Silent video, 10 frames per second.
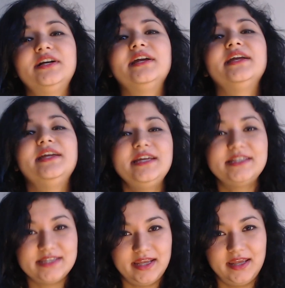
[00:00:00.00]

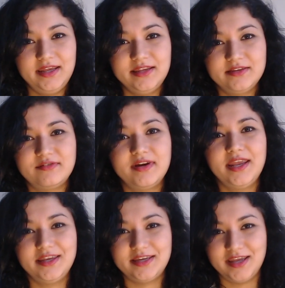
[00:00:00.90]
eating,
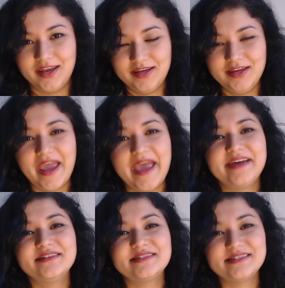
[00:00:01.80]
drinking,
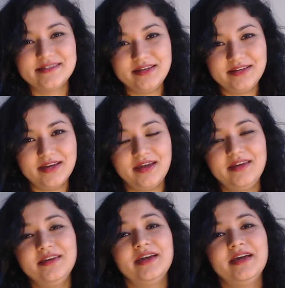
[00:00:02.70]
and
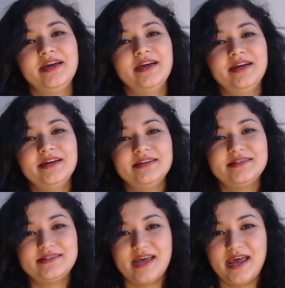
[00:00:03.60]
singing,
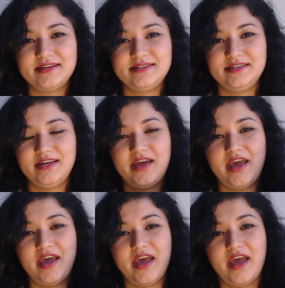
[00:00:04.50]
Teddy
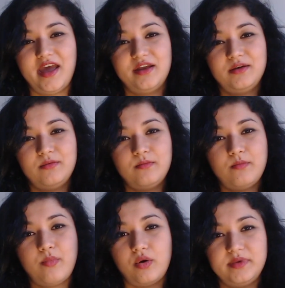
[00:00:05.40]
and
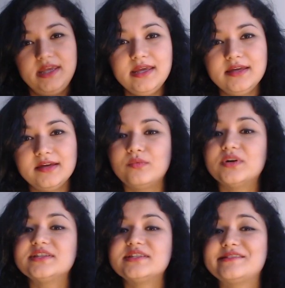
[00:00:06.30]
Bobby wants
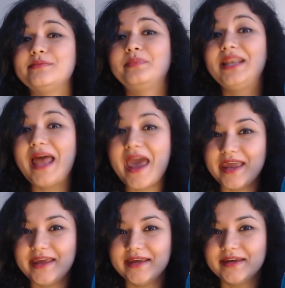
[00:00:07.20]
to
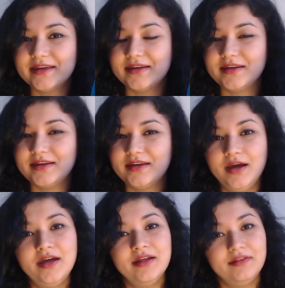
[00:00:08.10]
play.
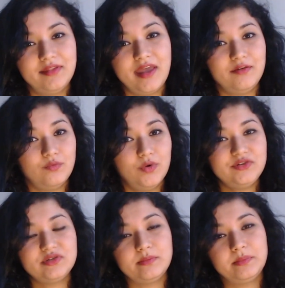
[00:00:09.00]
They want to
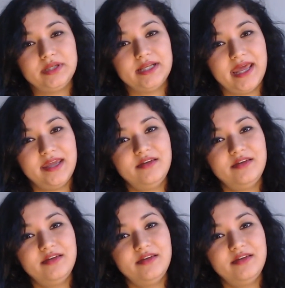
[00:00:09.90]
play